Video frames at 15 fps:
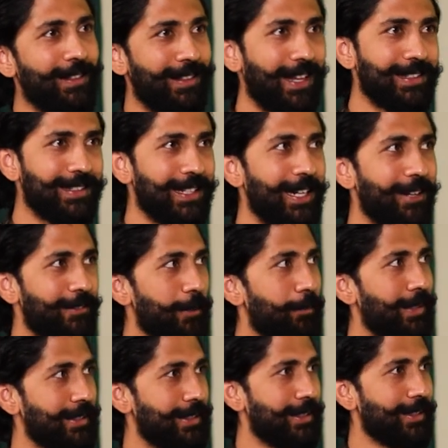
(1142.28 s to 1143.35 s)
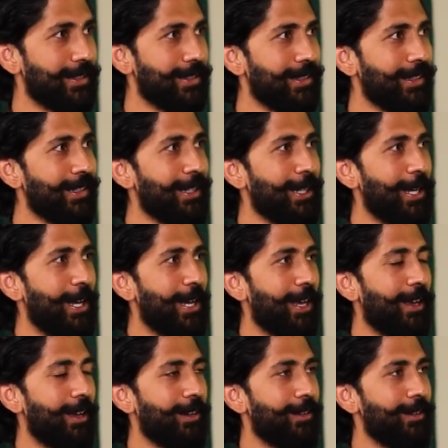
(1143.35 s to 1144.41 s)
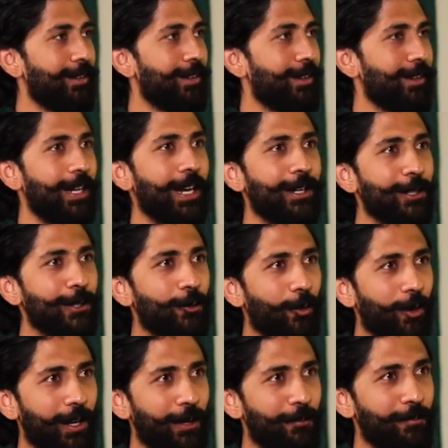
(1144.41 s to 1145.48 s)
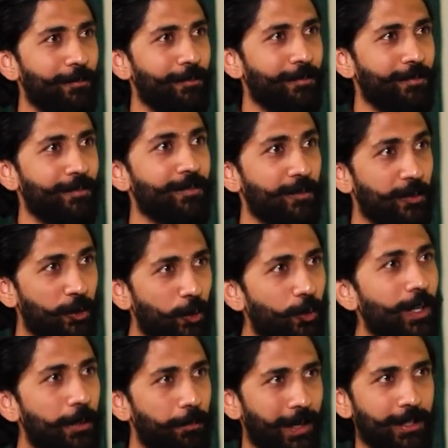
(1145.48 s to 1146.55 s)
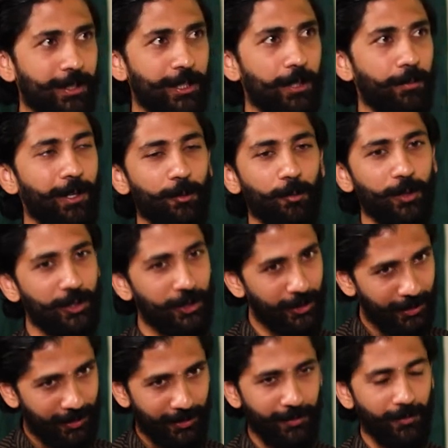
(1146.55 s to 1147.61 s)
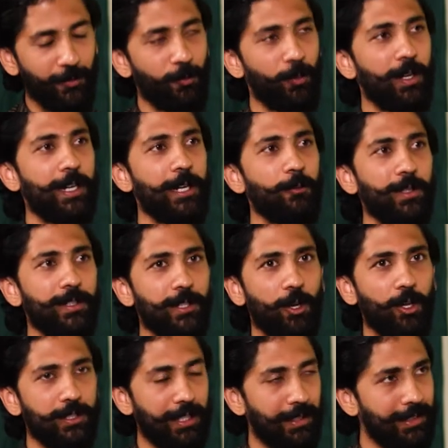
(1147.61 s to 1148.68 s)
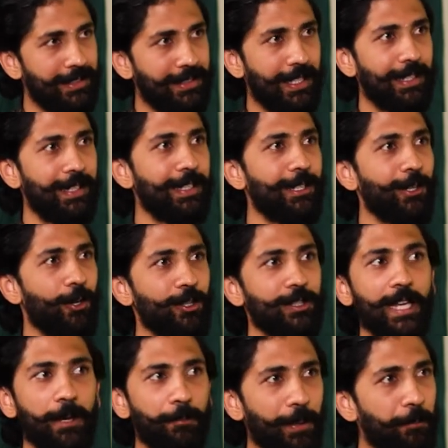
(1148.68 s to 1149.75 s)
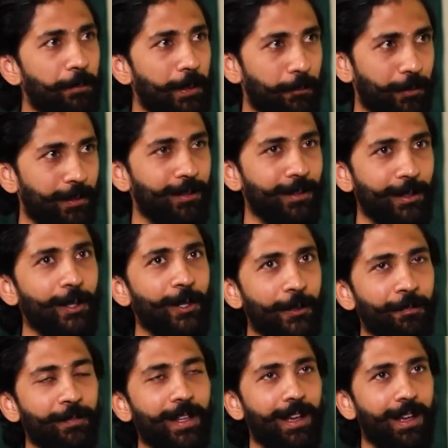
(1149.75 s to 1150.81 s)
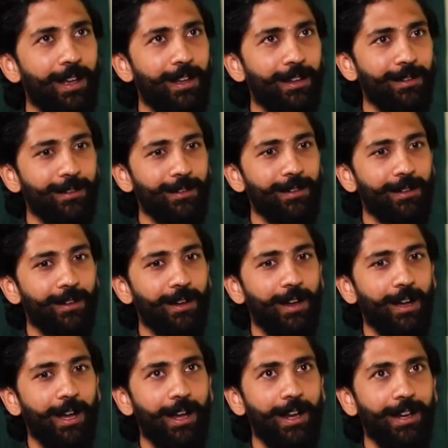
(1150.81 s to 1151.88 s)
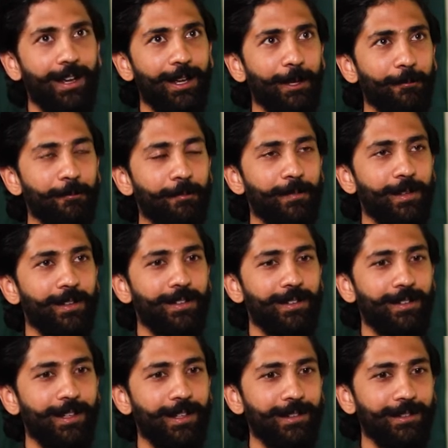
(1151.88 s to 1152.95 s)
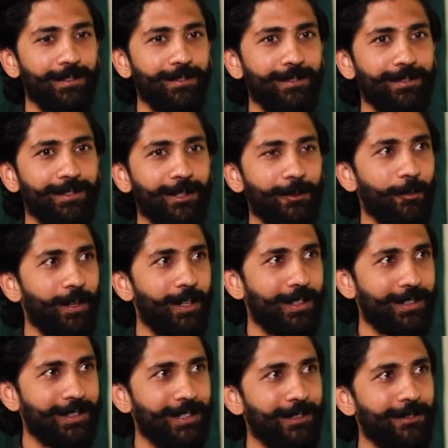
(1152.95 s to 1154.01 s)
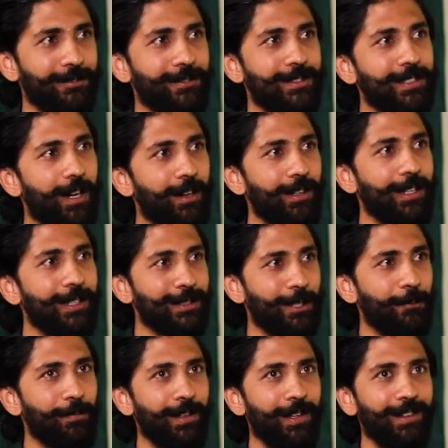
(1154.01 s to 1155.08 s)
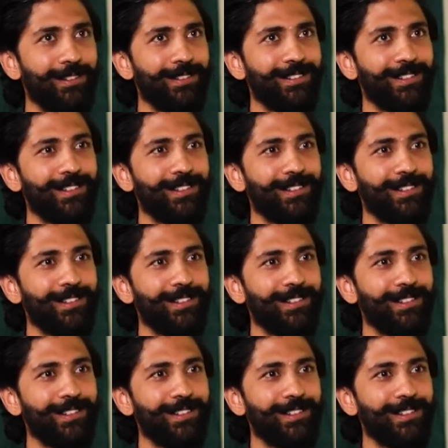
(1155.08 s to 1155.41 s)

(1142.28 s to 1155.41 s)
that side of the business and get into what I'm truly passionate about, which is working with dogs, understanding dogs, helping people. And I am in the works of starting something